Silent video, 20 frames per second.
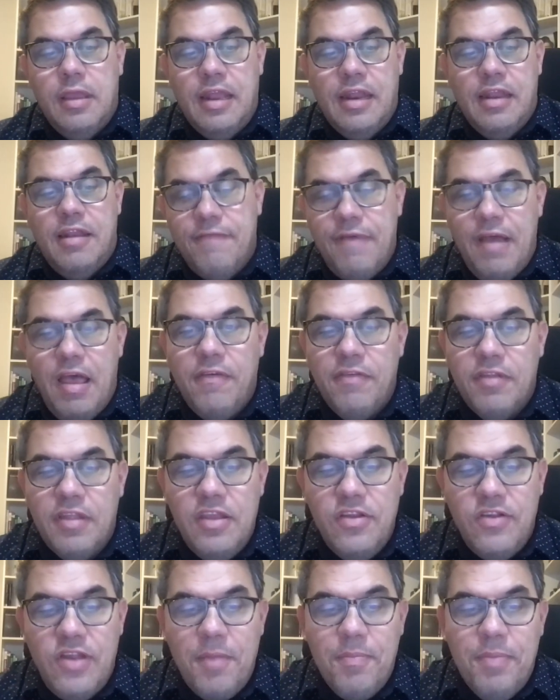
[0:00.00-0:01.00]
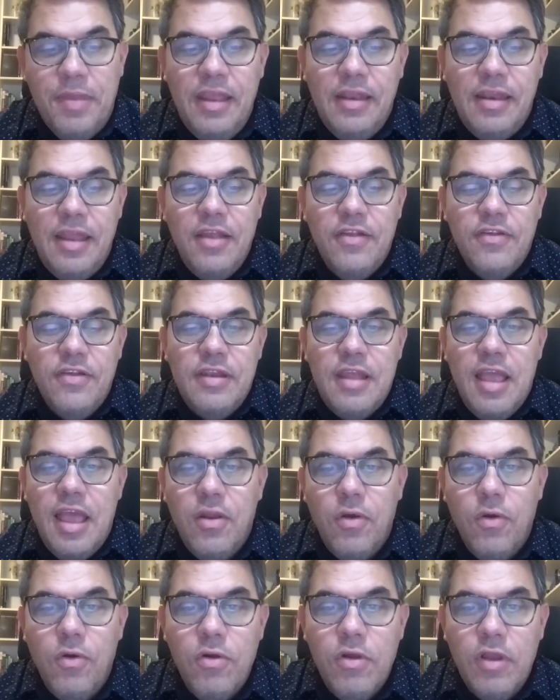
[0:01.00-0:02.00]
Get involved,
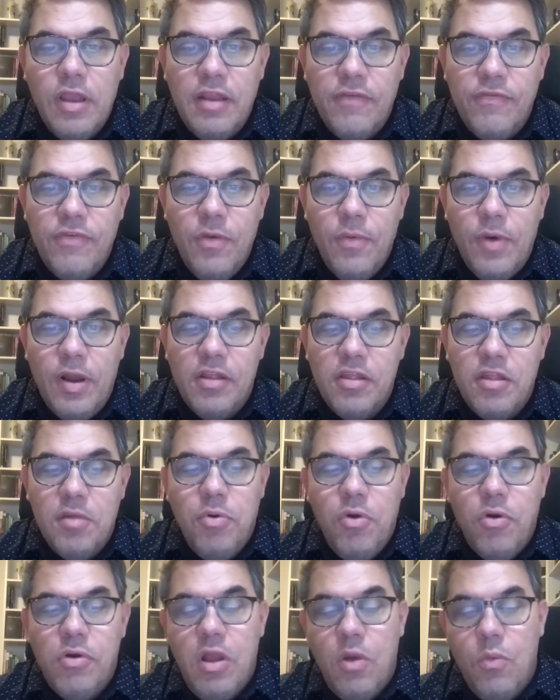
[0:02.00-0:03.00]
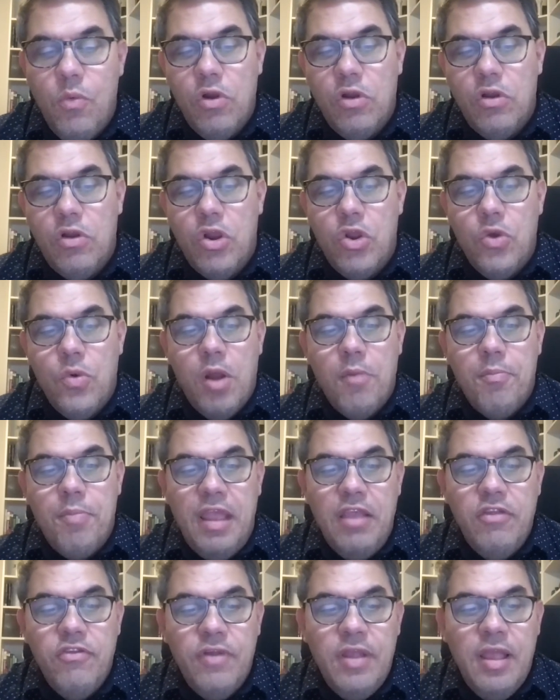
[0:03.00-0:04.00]
cjpnation.org. And if you want to support our work, go to our
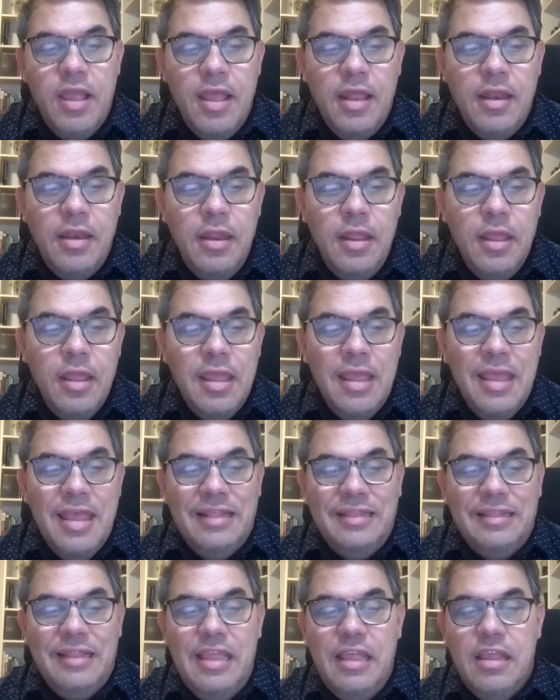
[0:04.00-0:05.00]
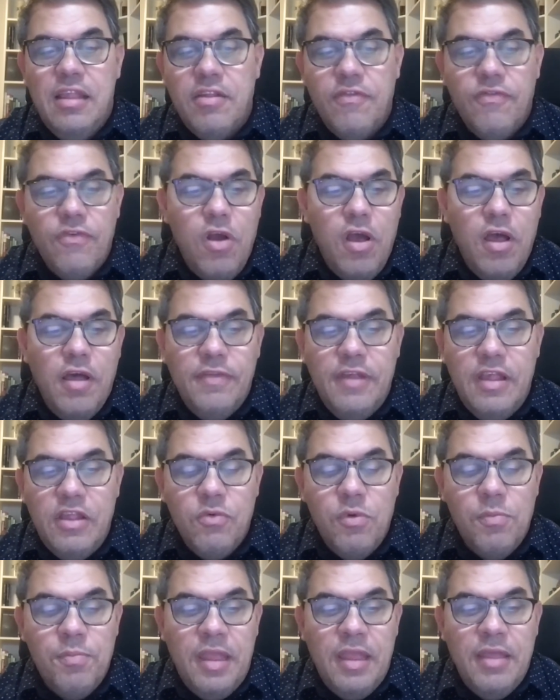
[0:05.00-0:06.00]
Patreon. Links for all
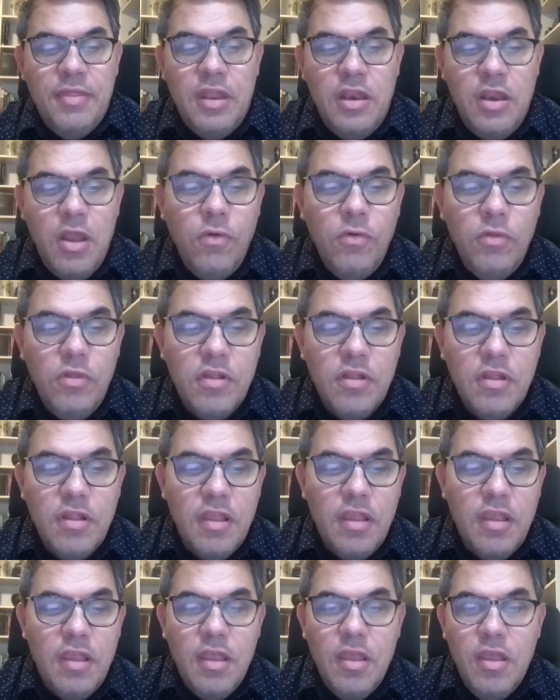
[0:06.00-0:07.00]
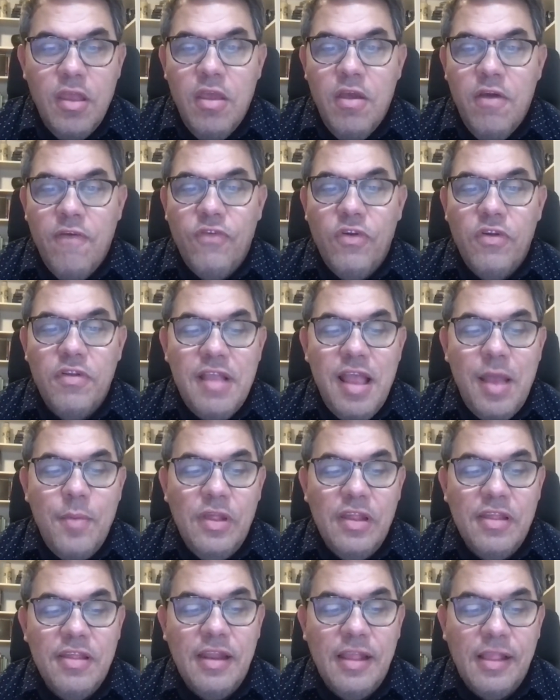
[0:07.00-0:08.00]
these will be in the notes. First time
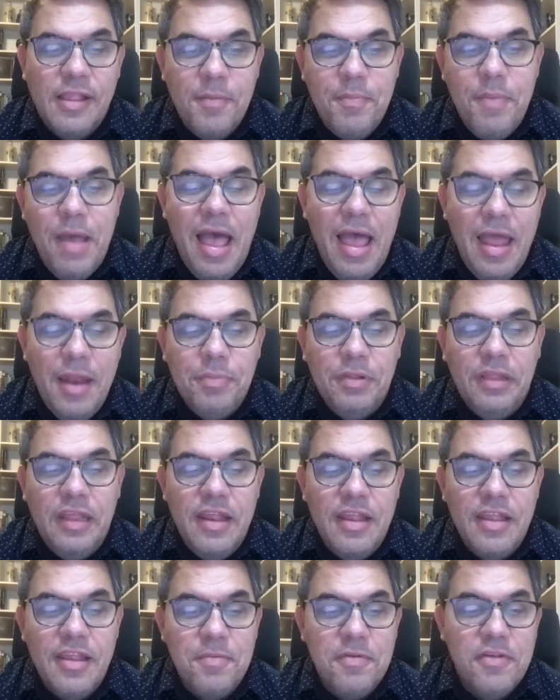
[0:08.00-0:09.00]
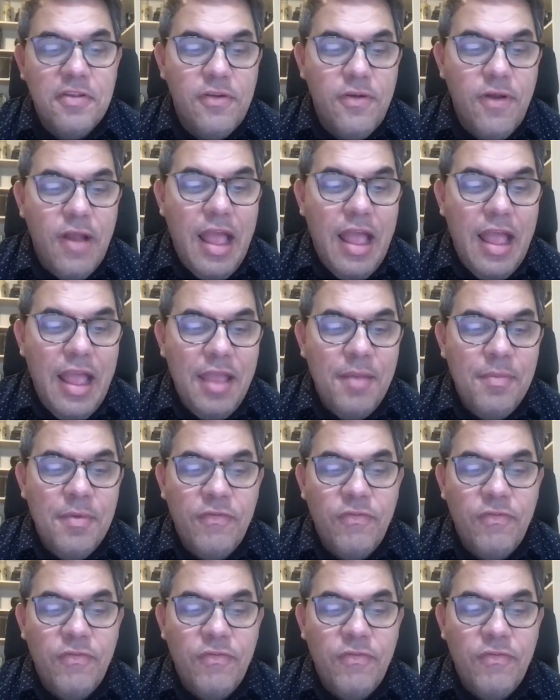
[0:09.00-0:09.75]
listening to the pod, please subscribe.